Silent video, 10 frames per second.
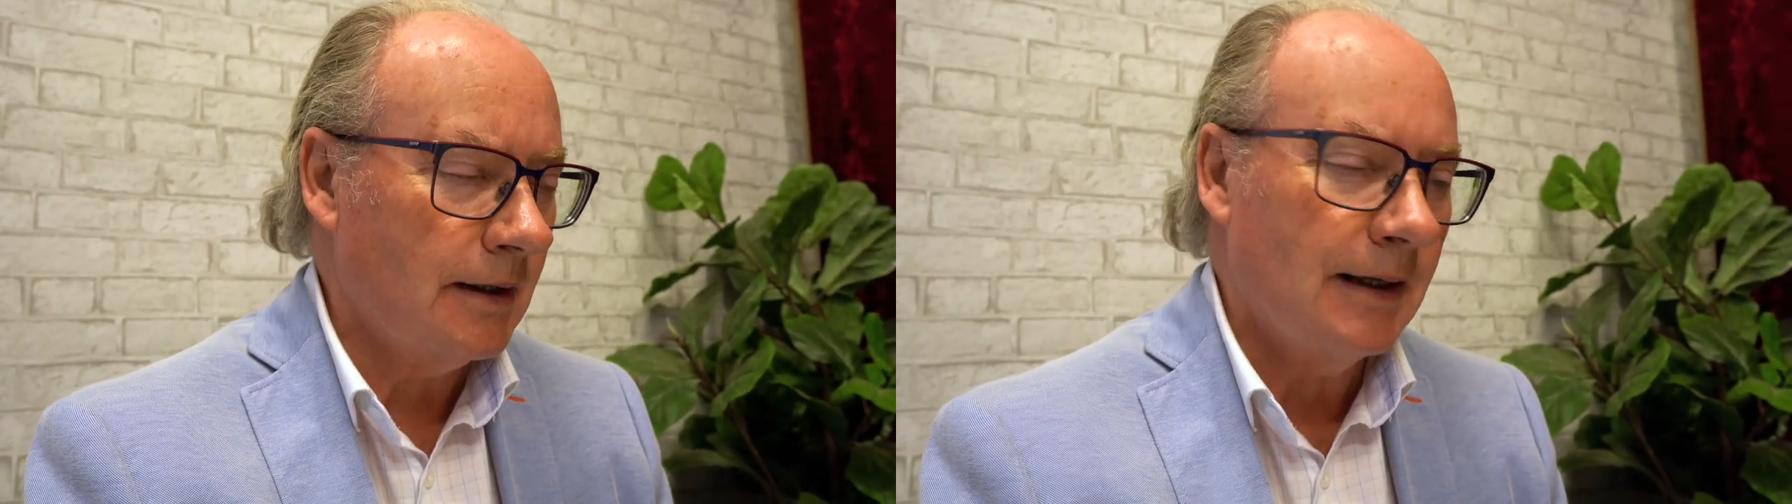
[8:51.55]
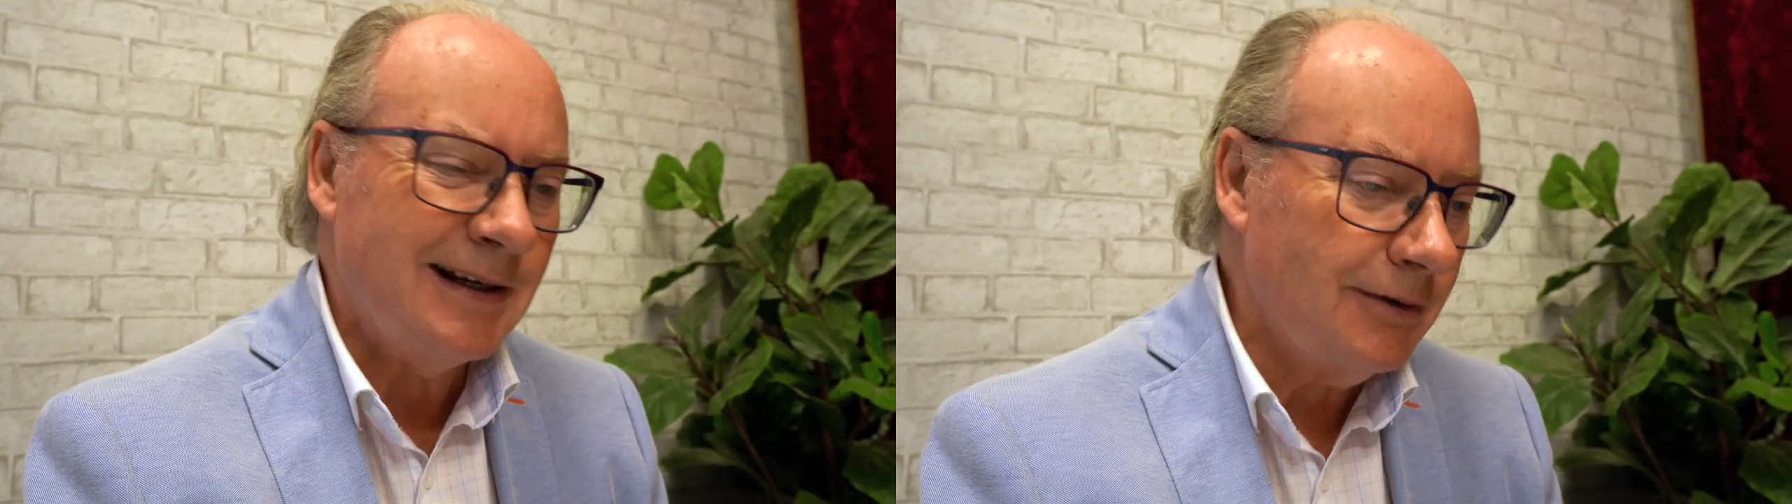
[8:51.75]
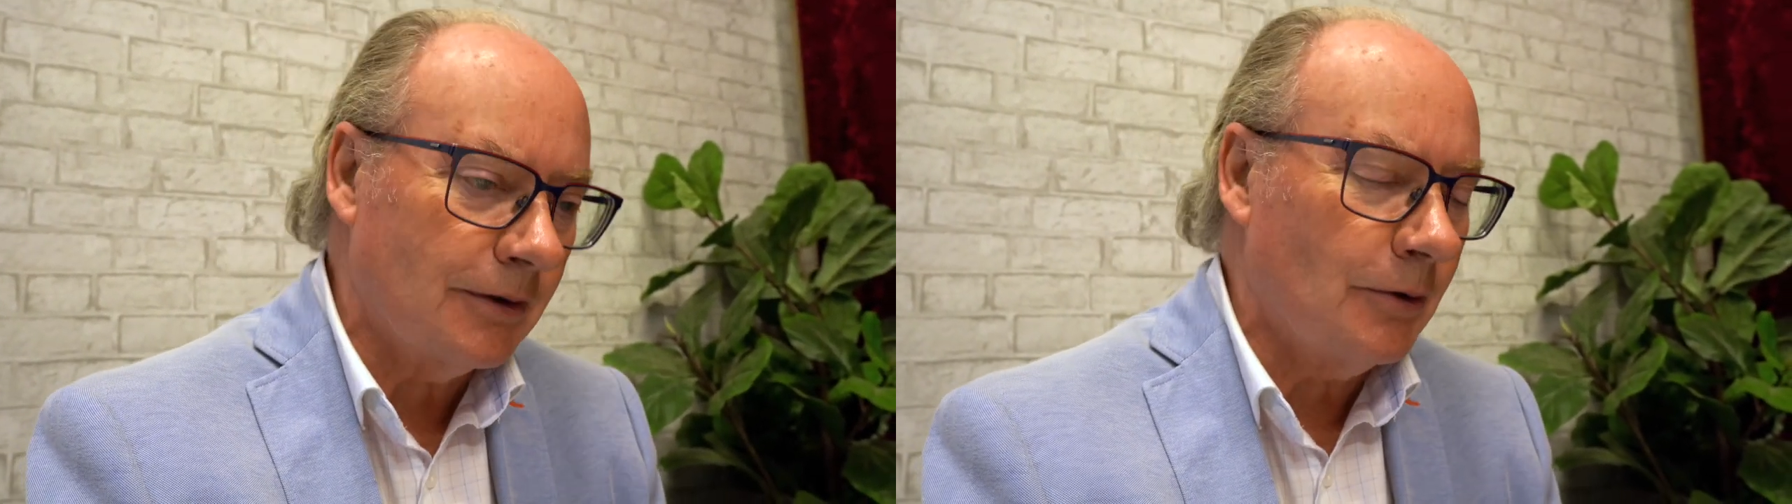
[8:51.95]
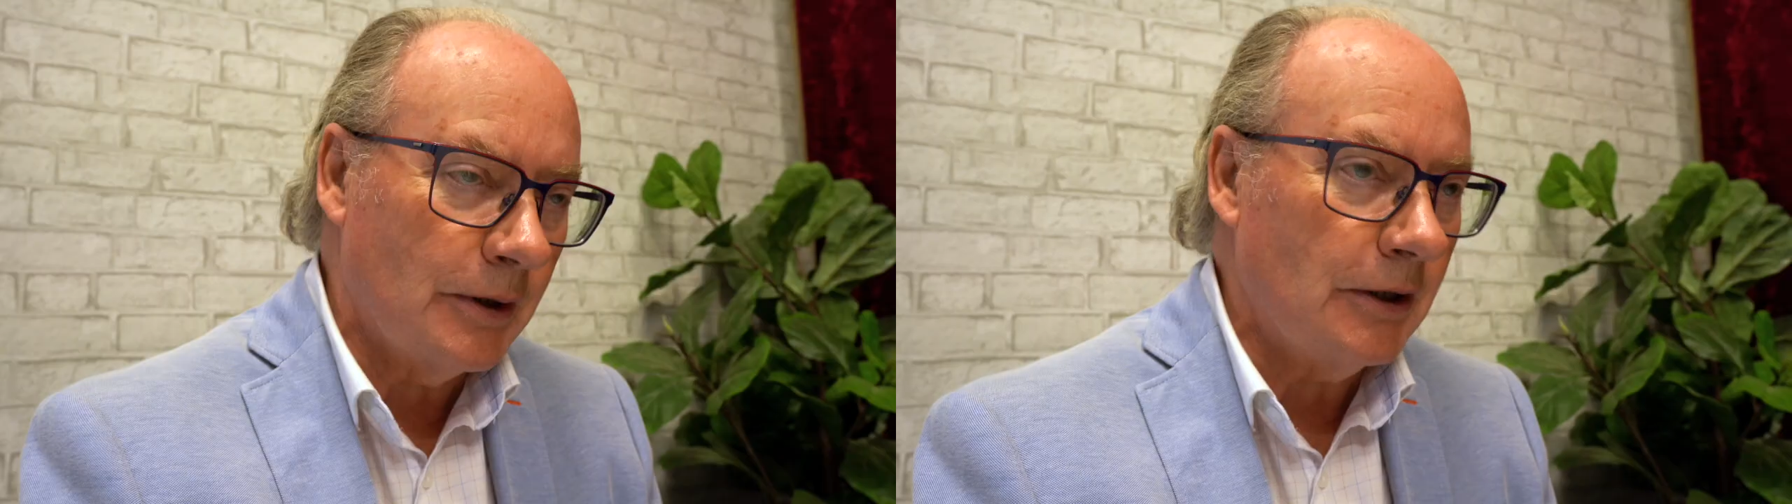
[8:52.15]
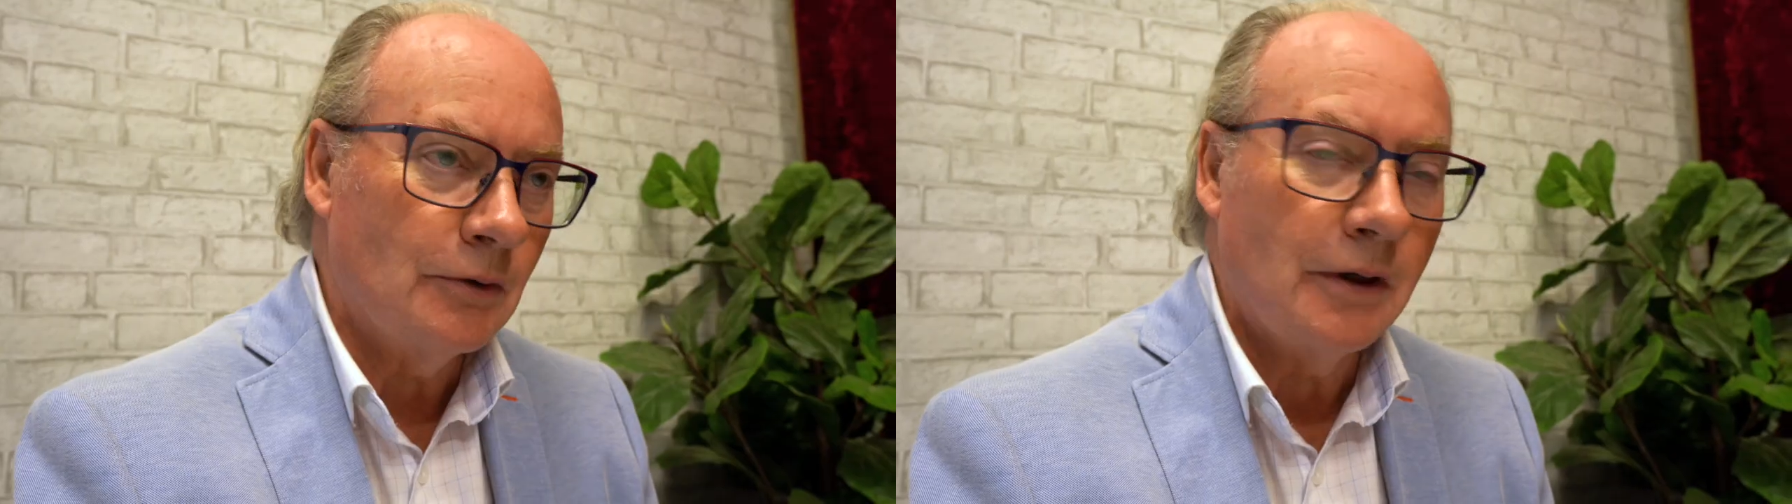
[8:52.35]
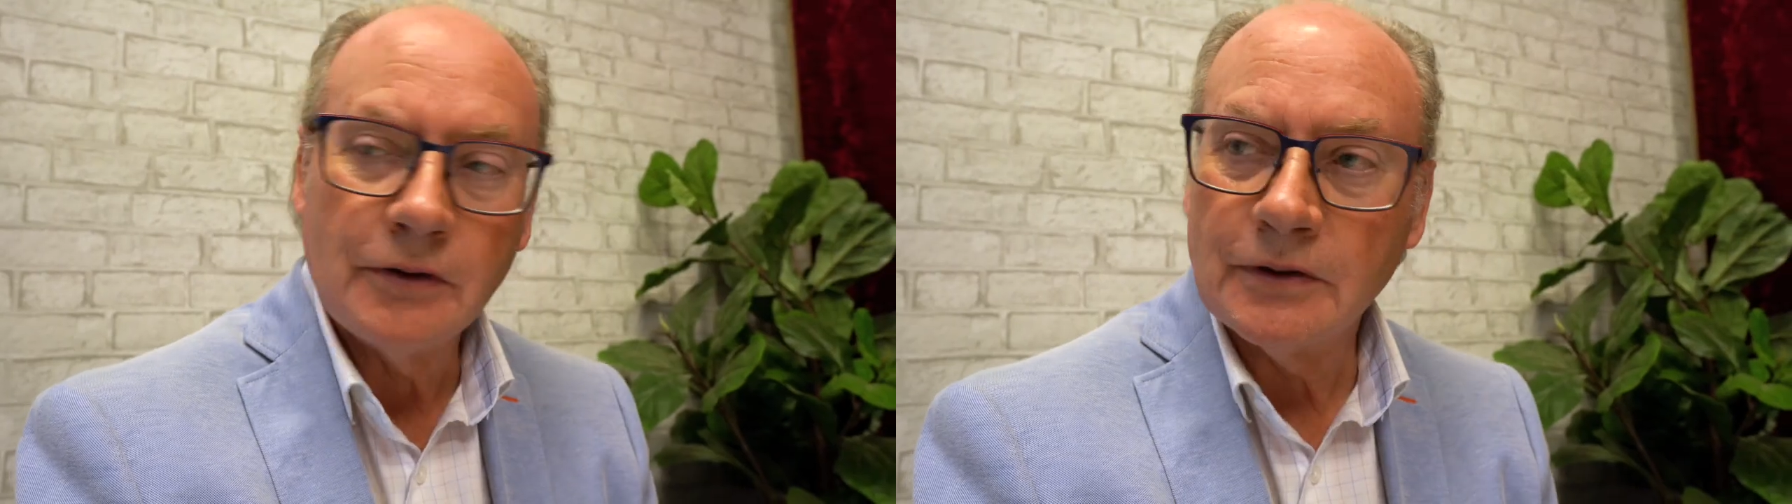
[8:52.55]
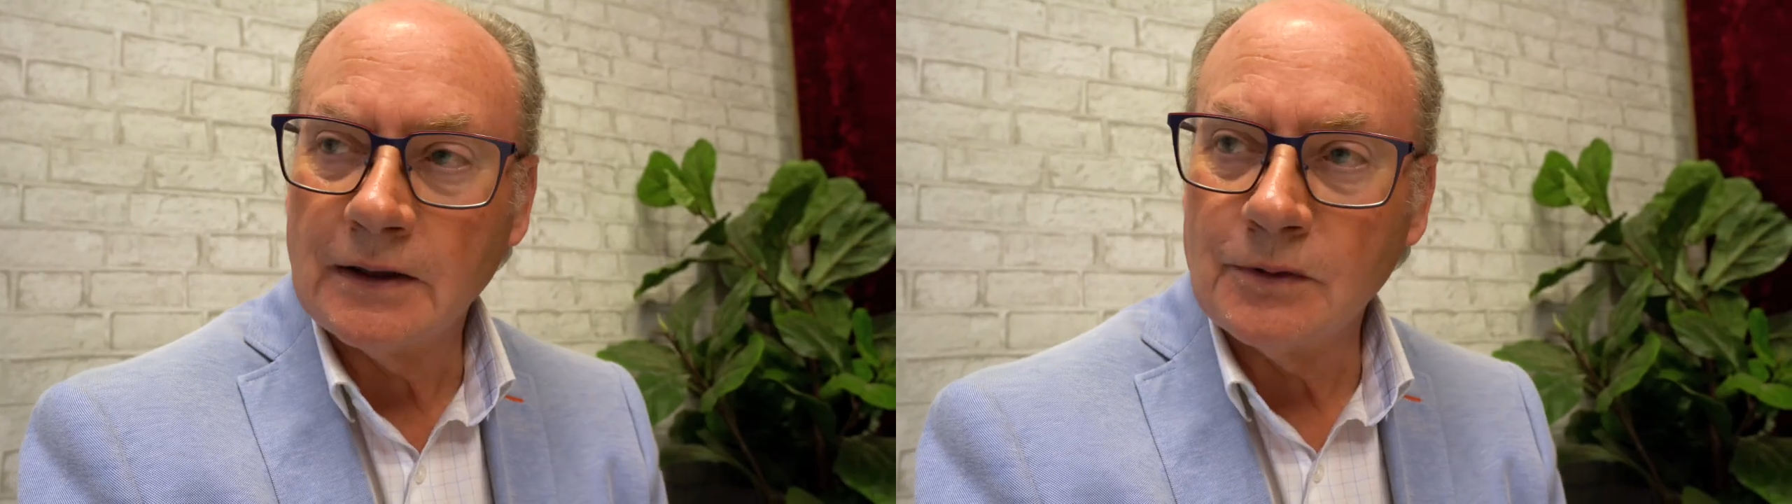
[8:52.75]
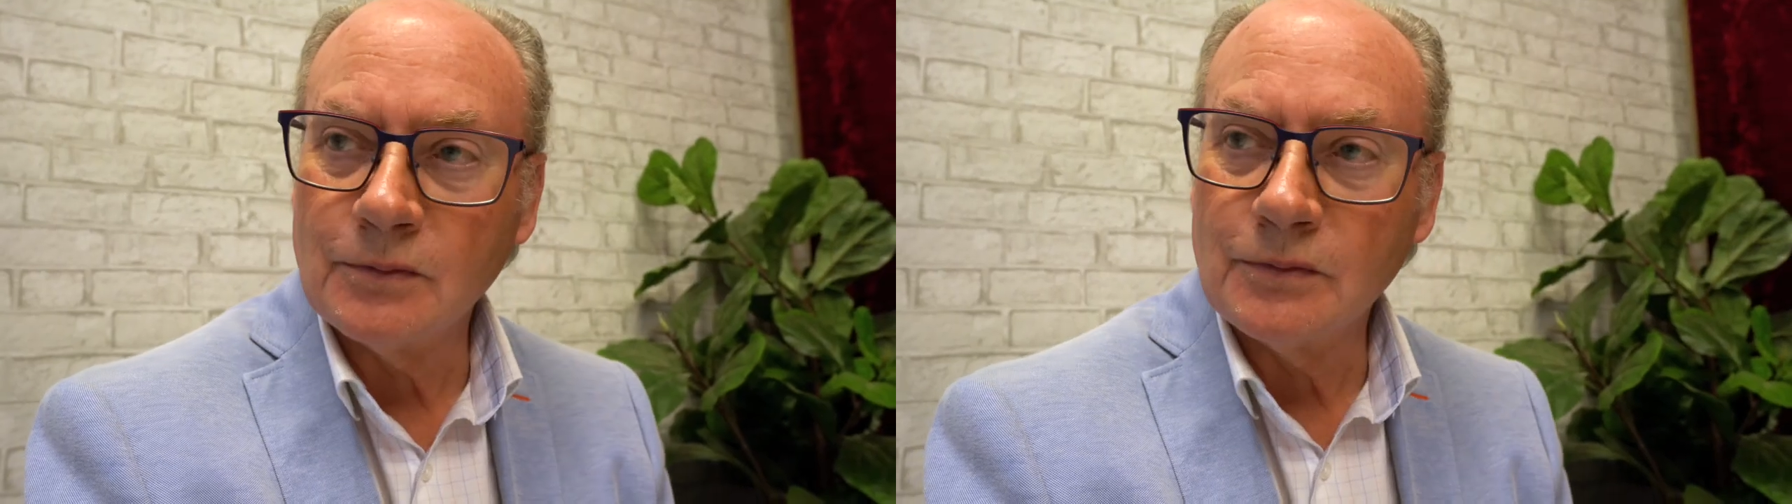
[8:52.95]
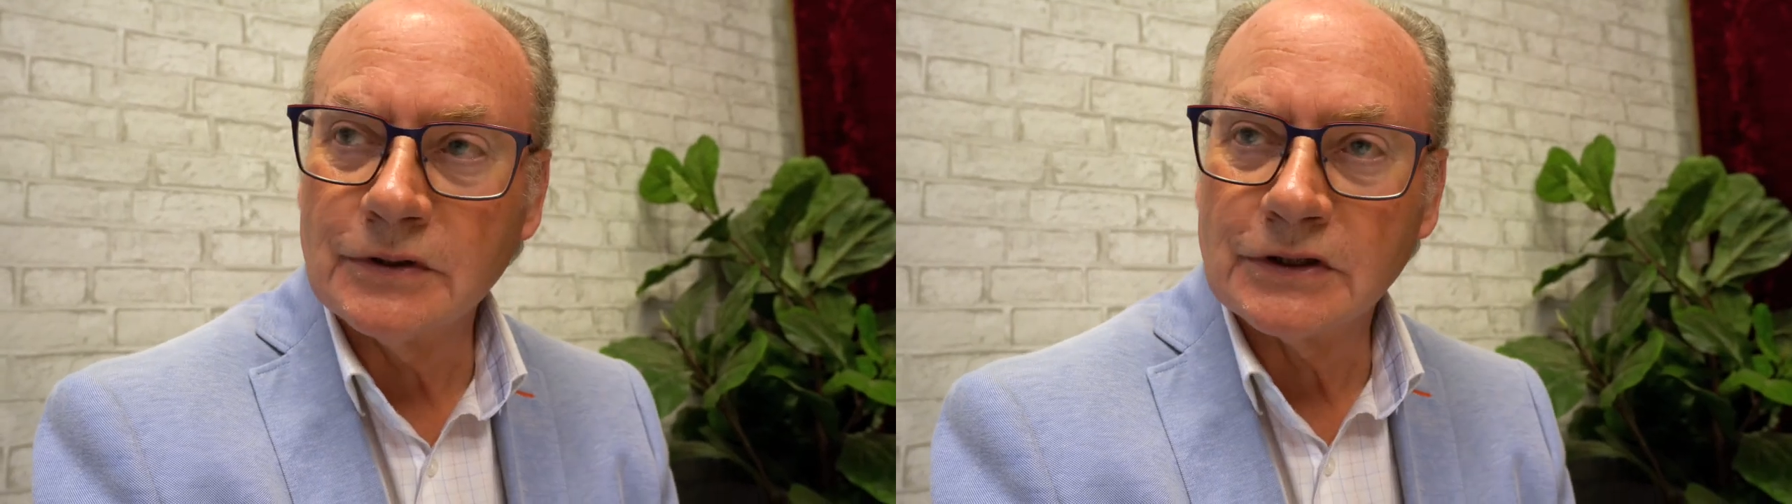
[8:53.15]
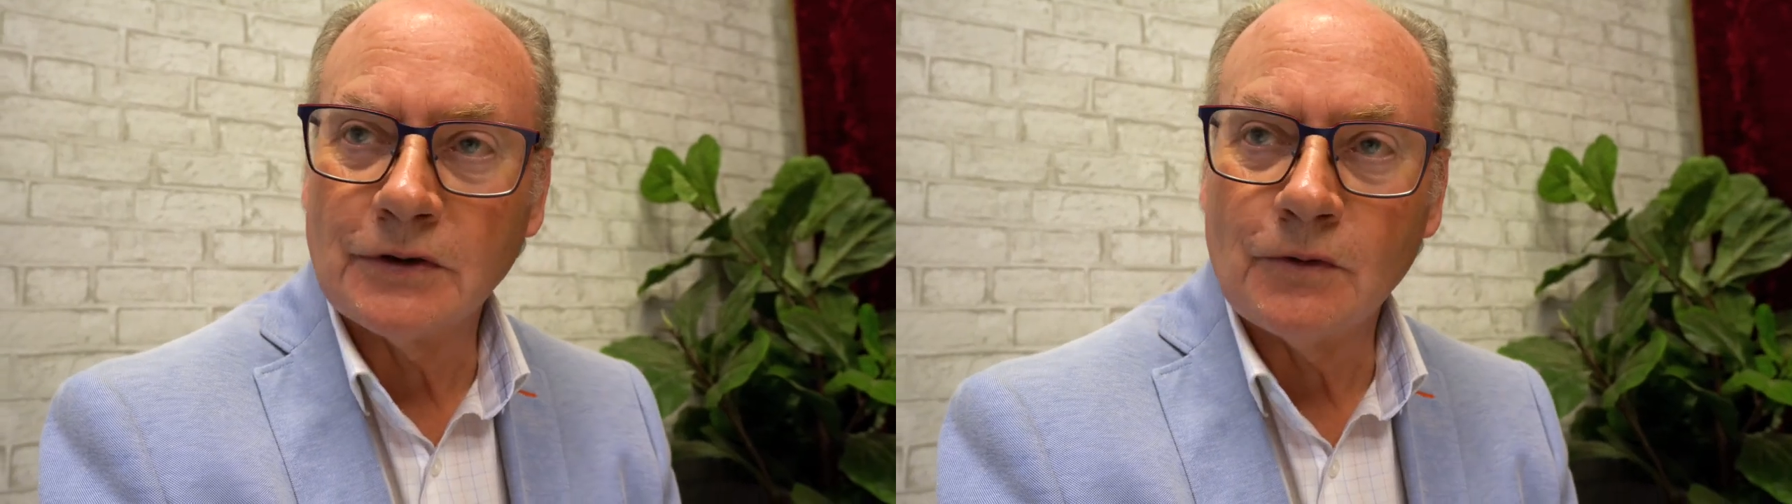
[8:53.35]
and I don't quite know how that'll
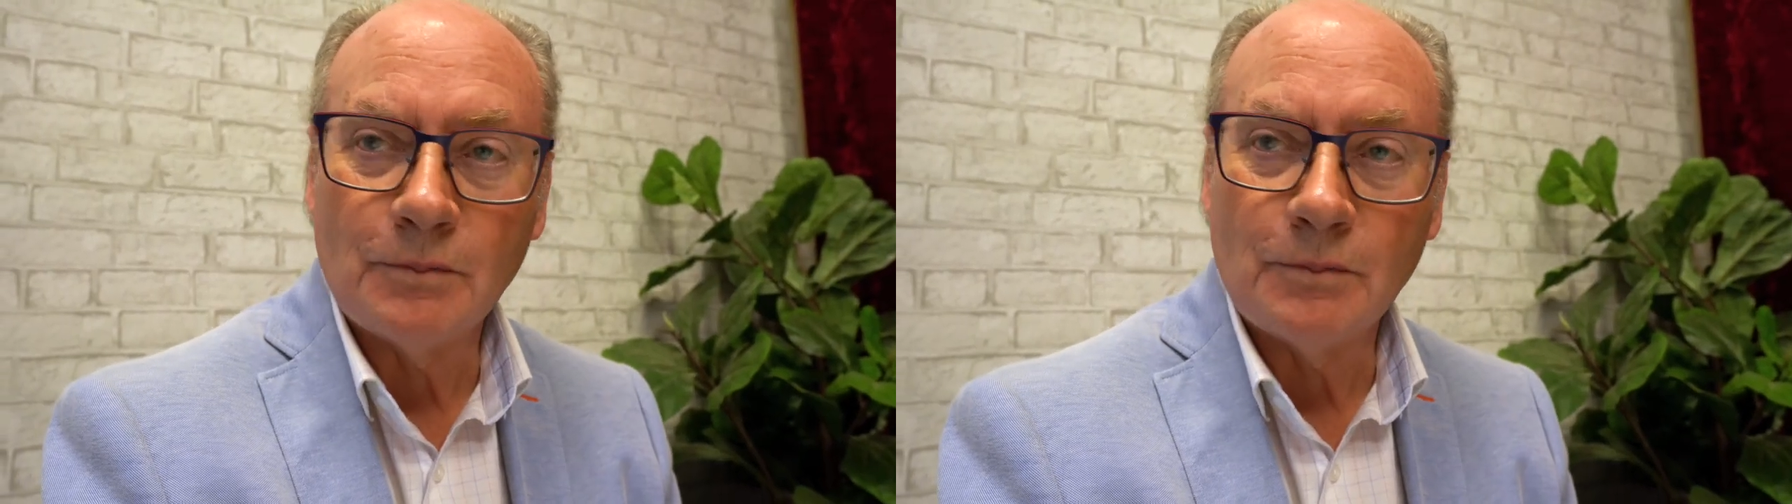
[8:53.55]
resolve,